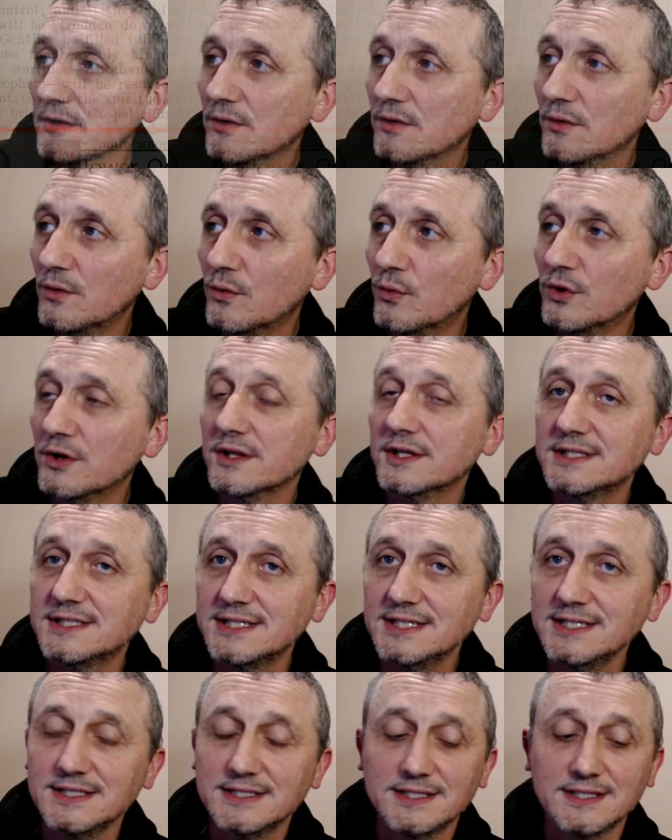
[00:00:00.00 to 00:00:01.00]
what the
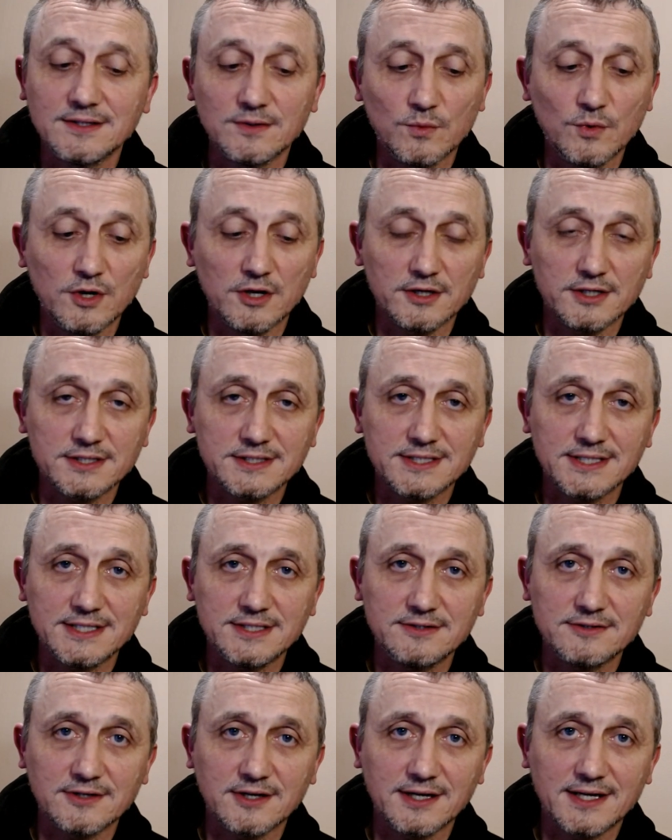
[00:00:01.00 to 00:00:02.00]
teaching was is
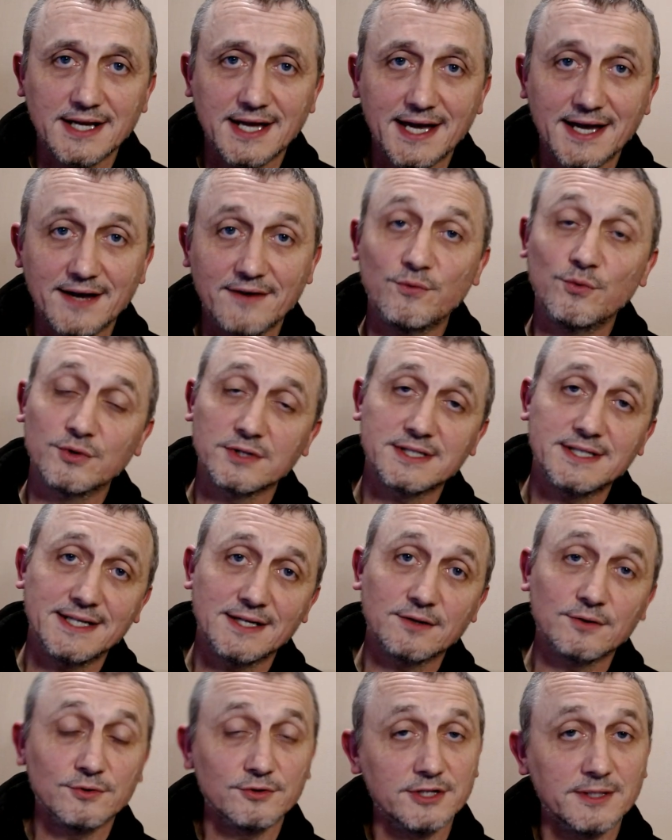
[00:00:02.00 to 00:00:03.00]
you're going to have what's now
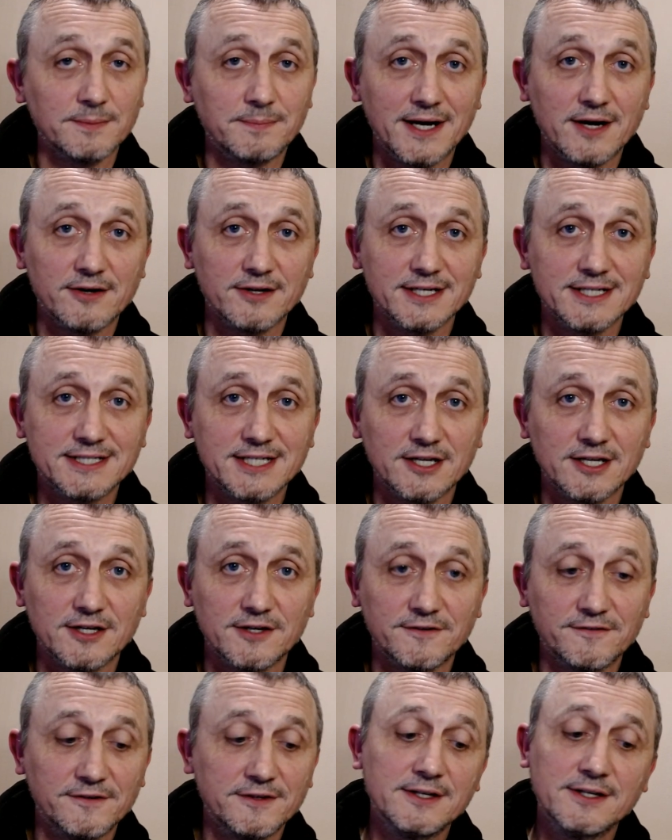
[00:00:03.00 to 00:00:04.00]
called the paradise
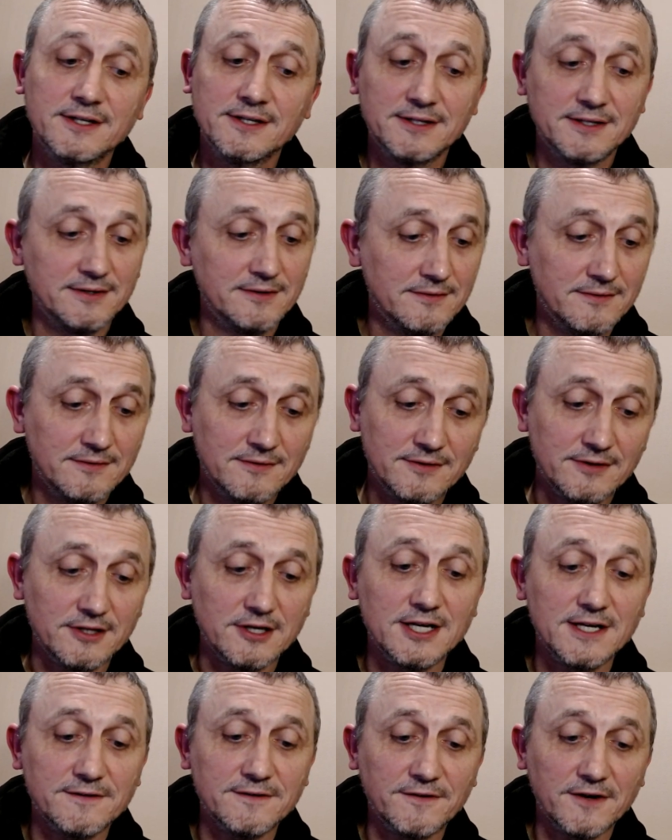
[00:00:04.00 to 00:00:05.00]
earth. The
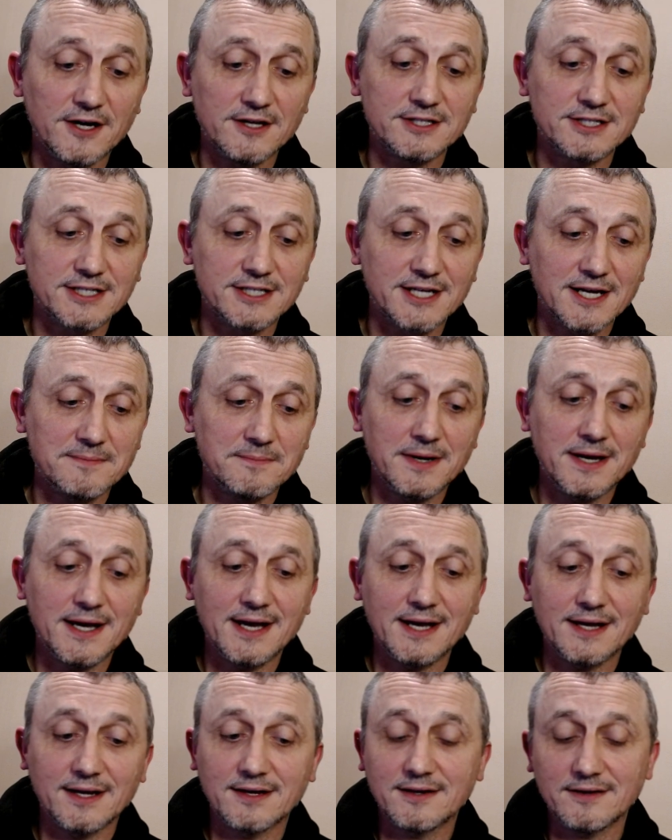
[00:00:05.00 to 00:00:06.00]
early fathers come
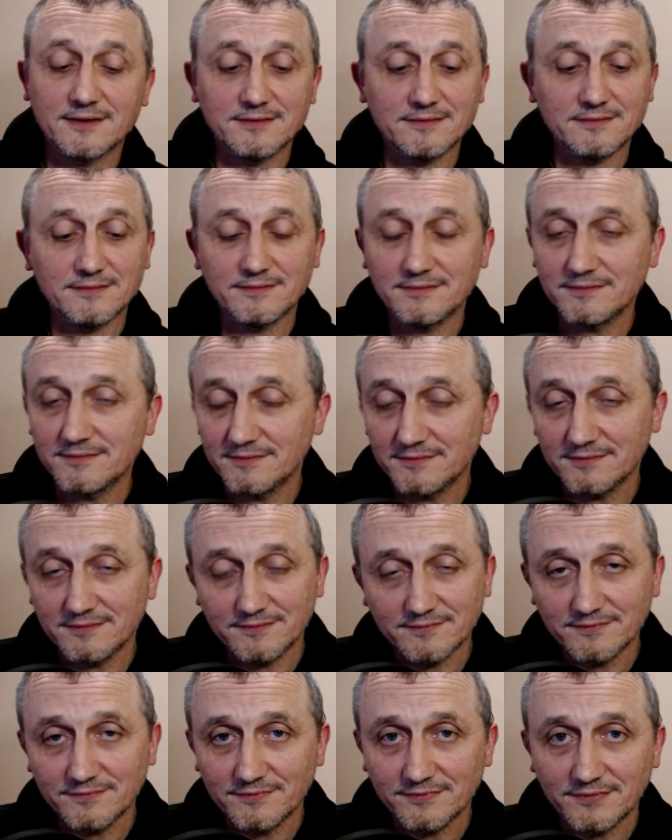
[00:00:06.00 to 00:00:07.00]
back,
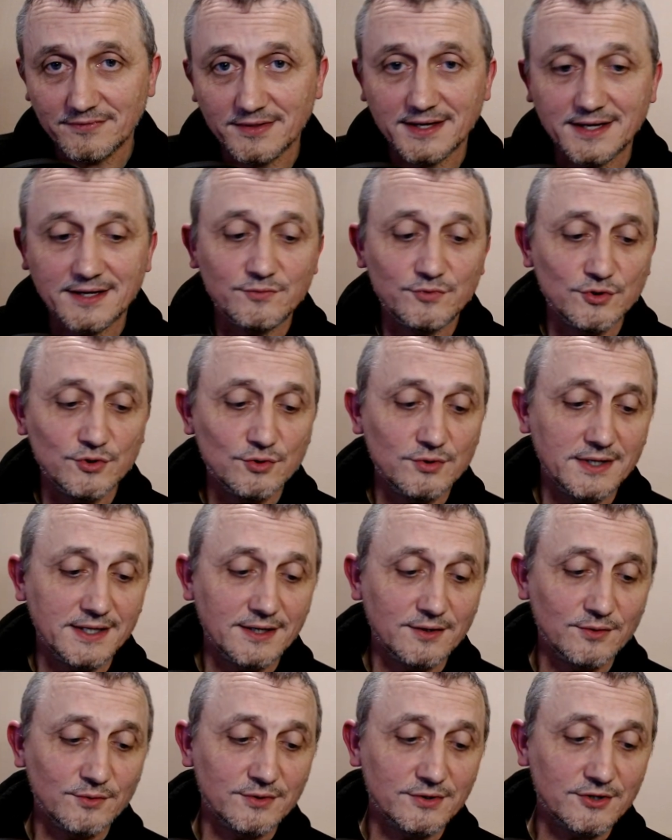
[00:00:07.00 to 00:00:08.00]
they're ruling
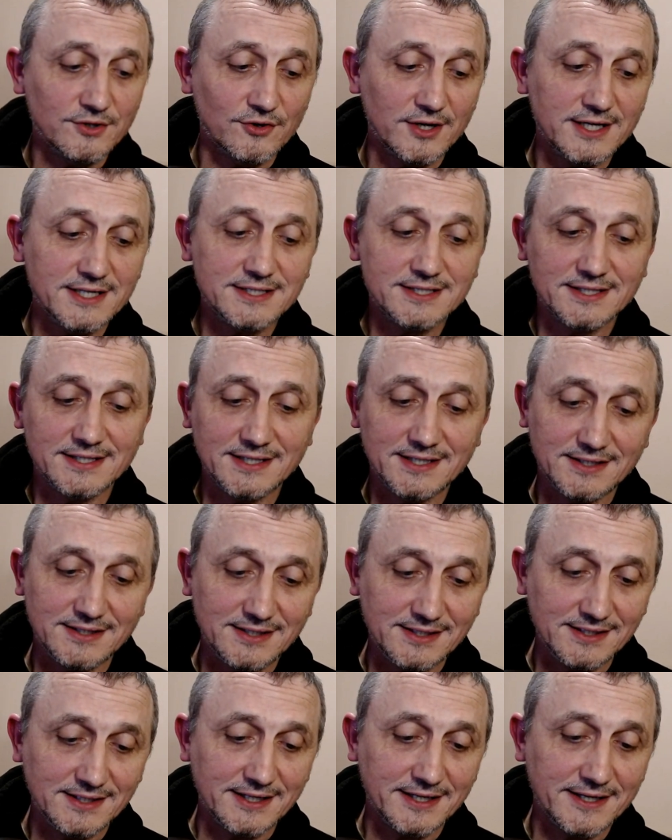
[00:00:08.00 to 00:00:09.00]
with Christ, they're
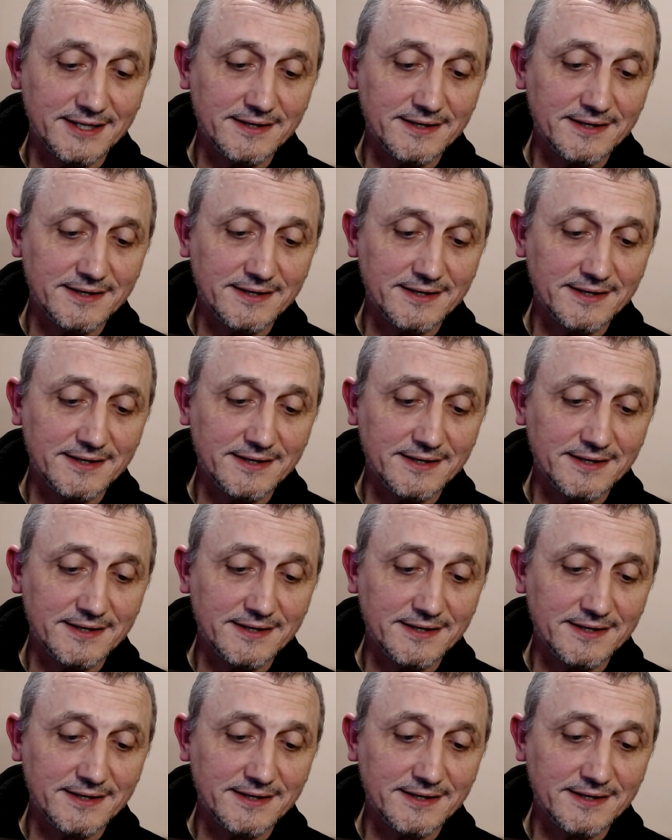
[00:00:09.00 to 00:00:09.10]
the